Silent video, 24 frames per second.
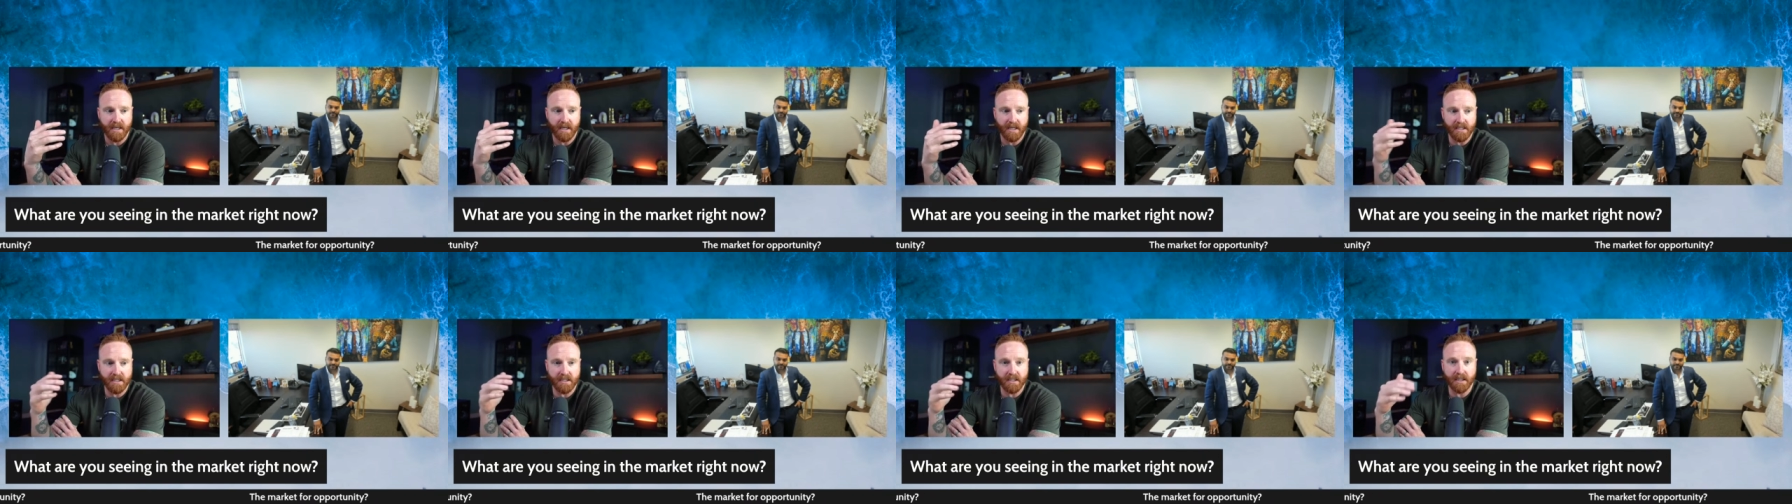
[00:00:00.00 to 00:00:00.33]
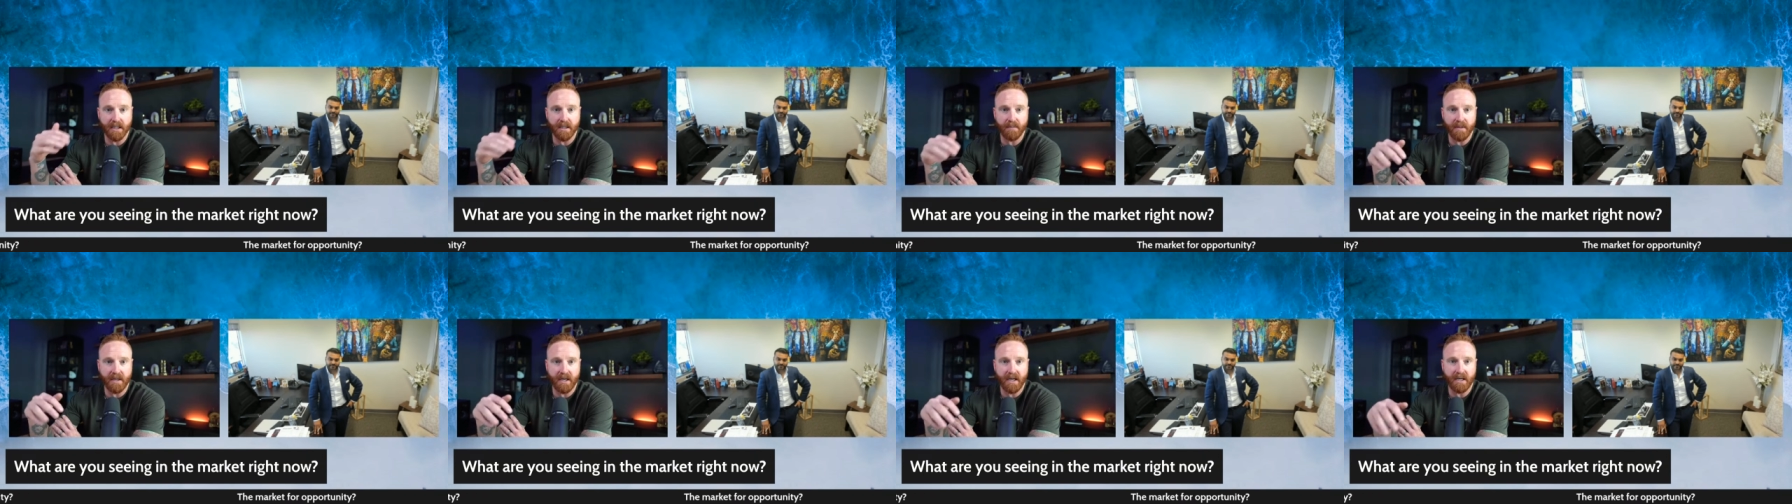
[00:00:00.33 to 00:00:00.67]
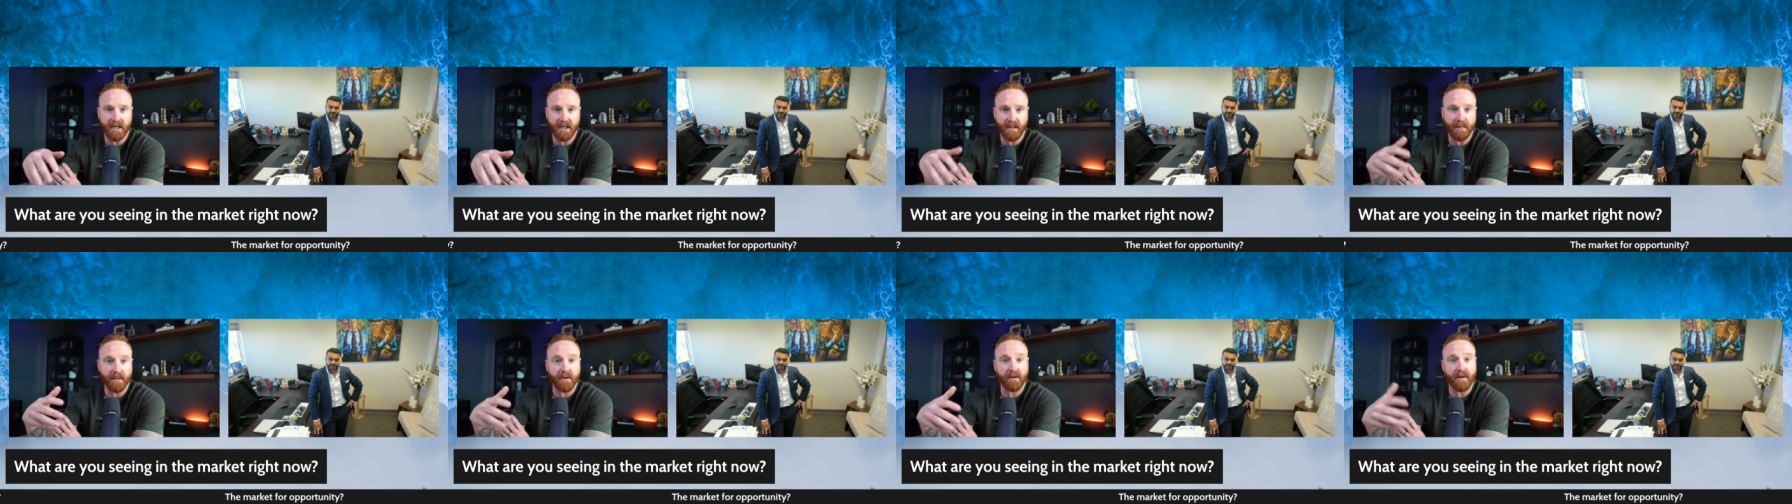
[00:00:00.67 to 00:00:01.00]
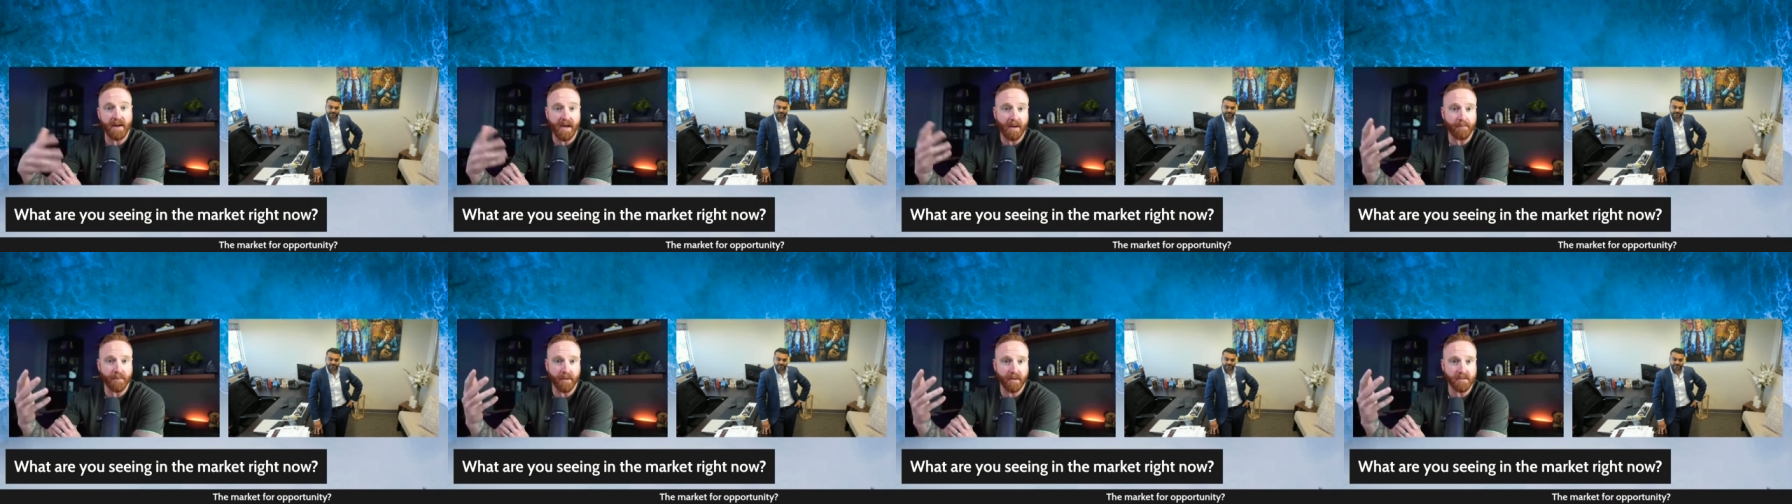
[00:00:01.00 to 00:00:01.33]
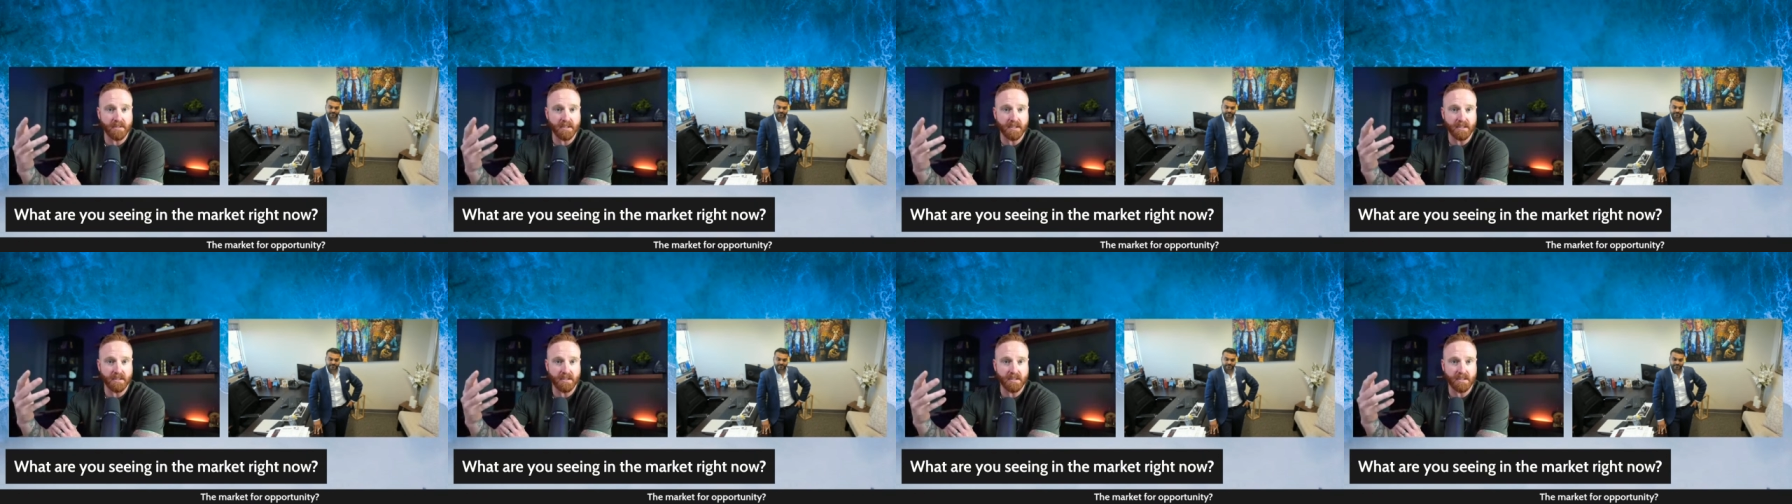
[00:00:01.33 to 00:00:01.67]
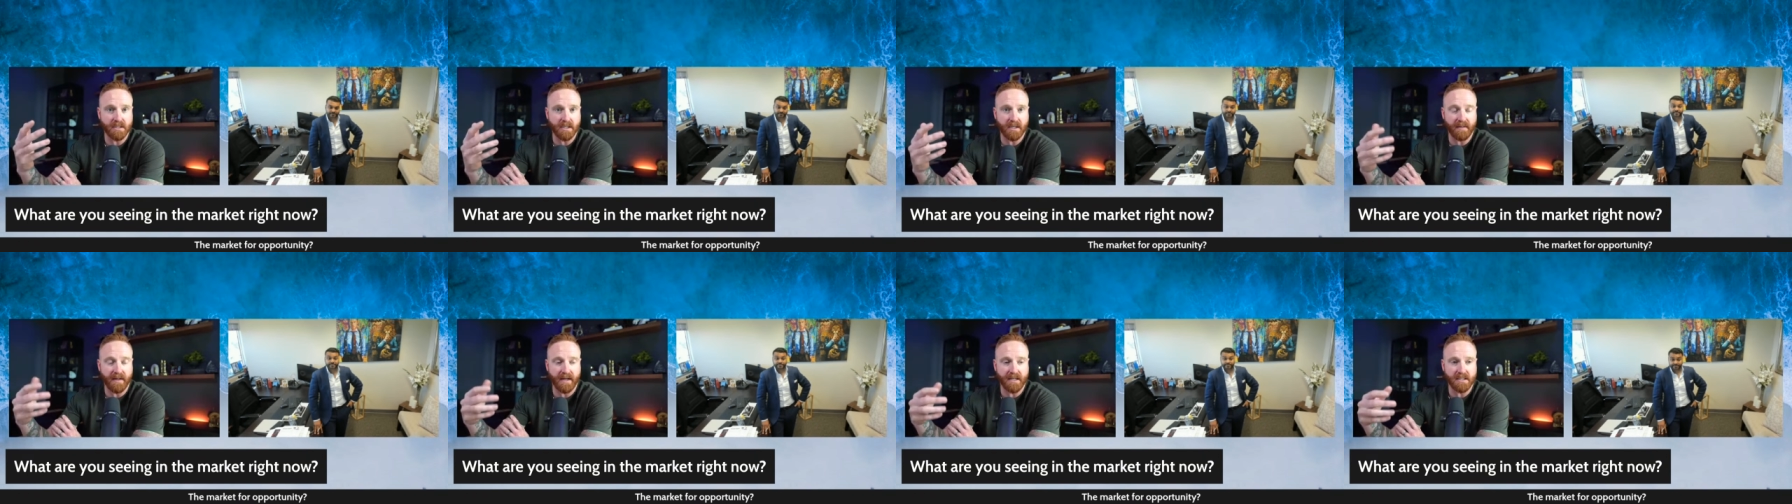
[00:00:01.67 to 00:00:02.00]
it's eliminating their net proceeds.
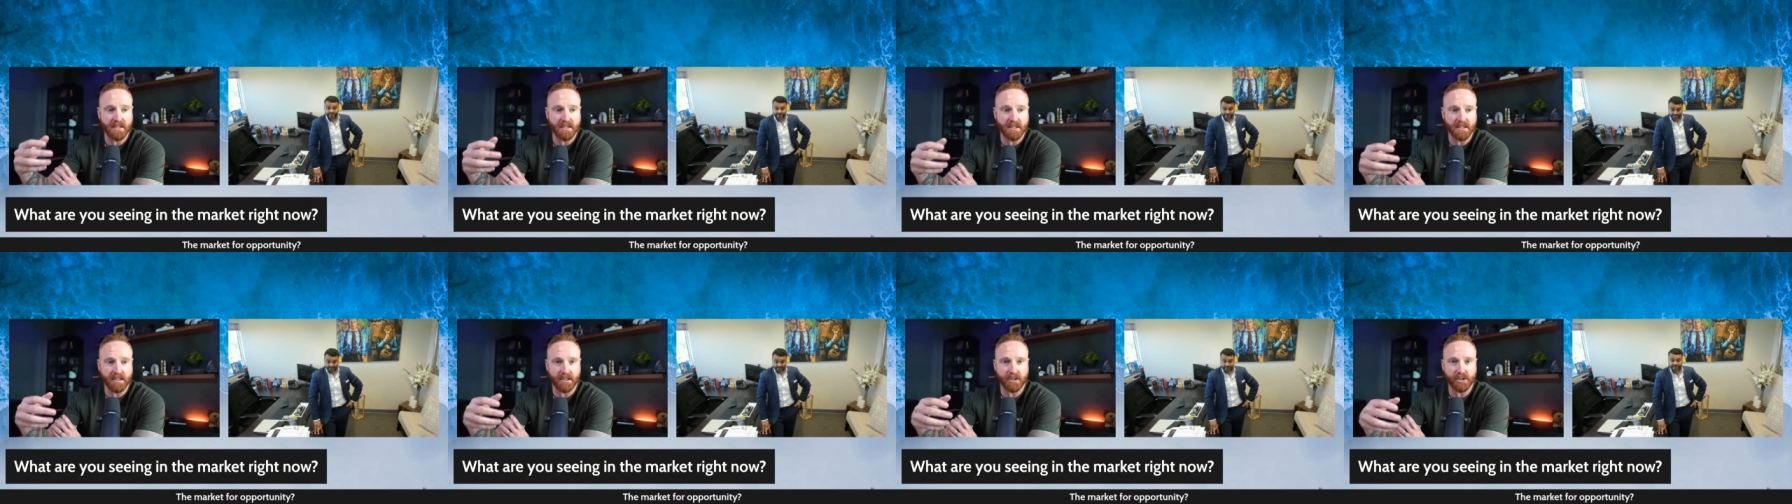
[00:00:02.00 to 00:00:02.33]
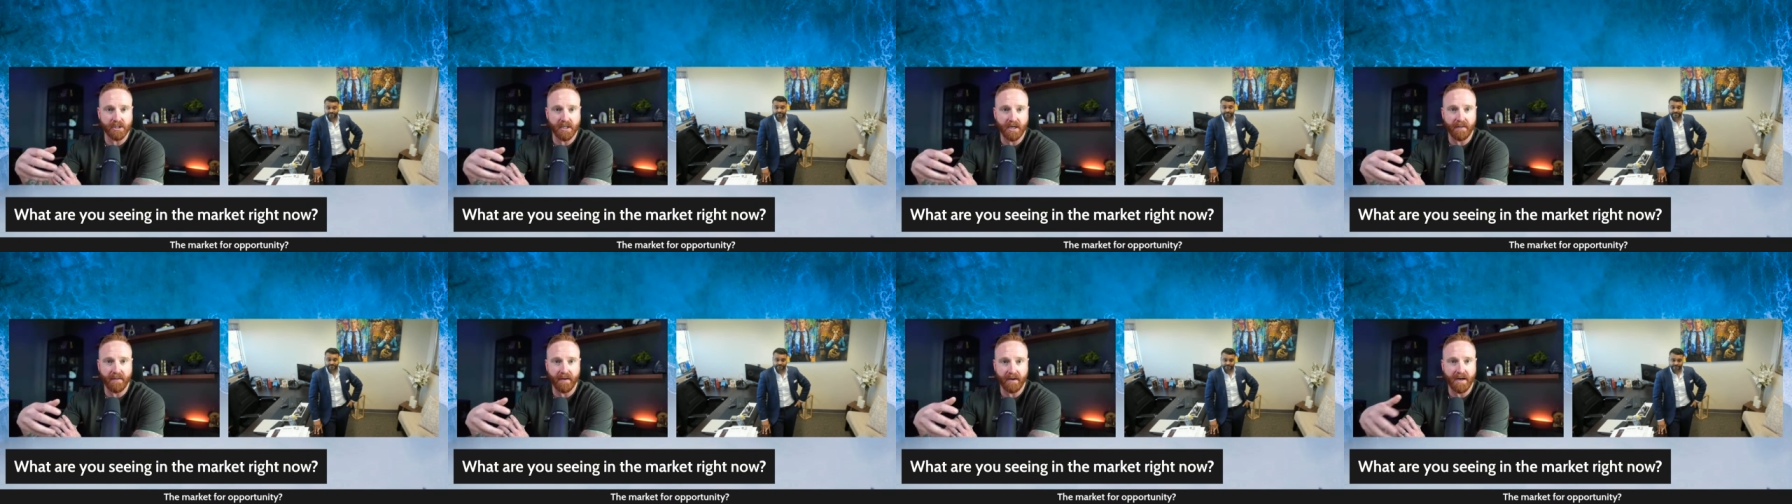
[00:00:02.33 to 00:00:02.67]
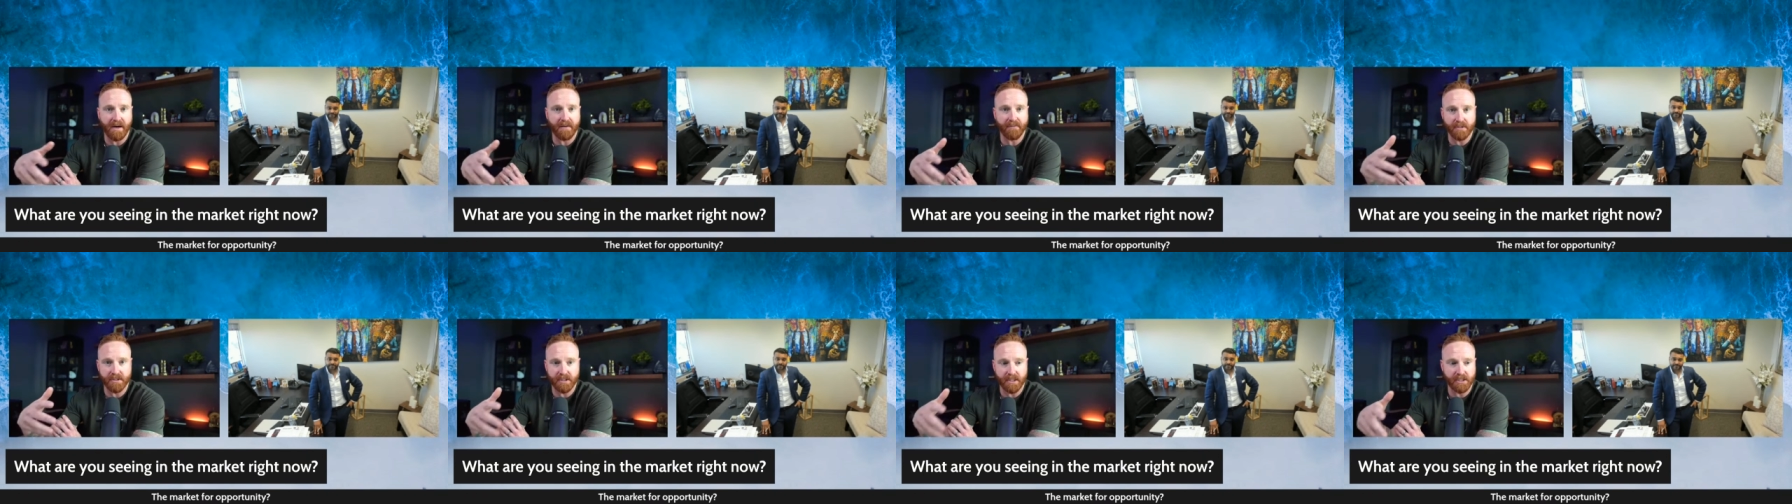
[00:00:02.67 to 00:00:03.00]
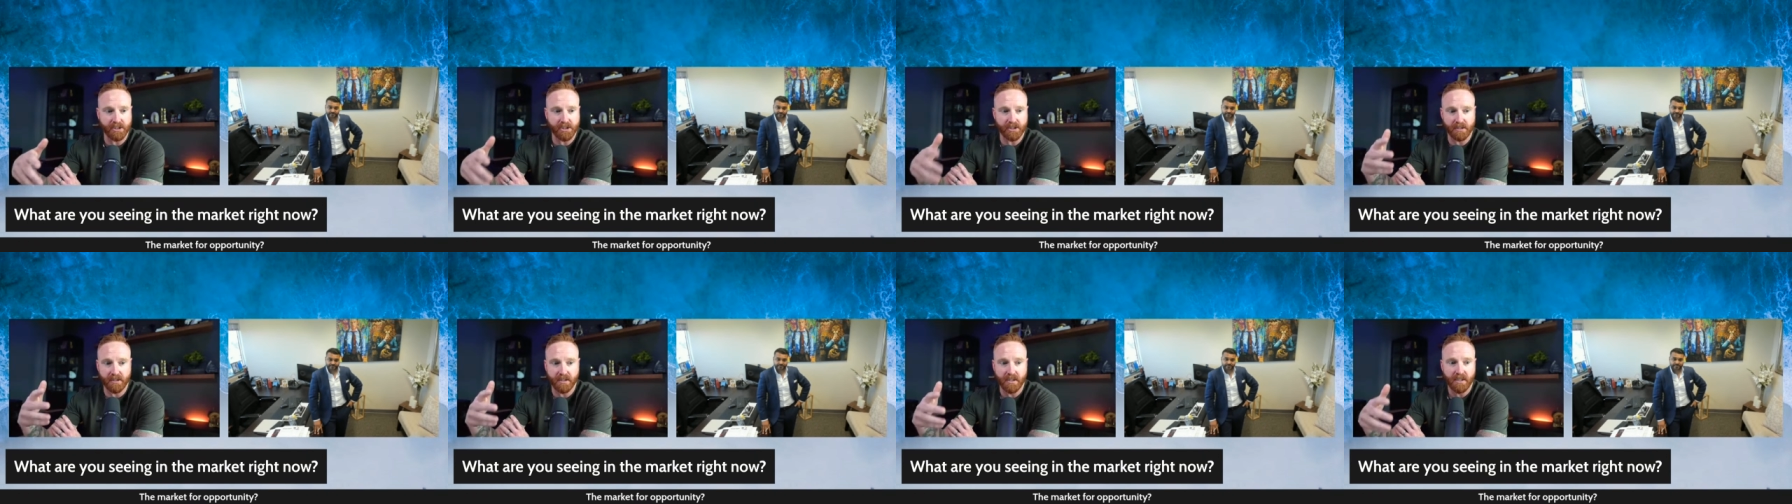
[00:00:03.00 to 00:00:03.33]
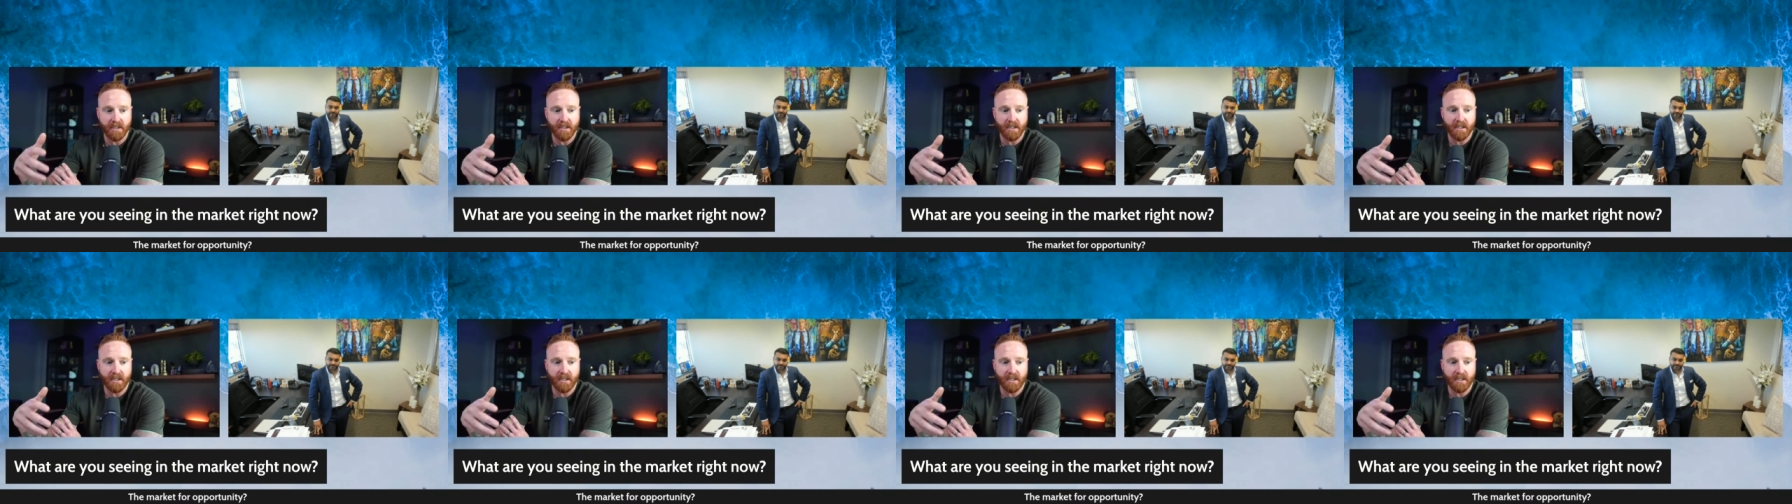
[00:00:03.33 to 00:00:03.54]
And that's essentially how the conversation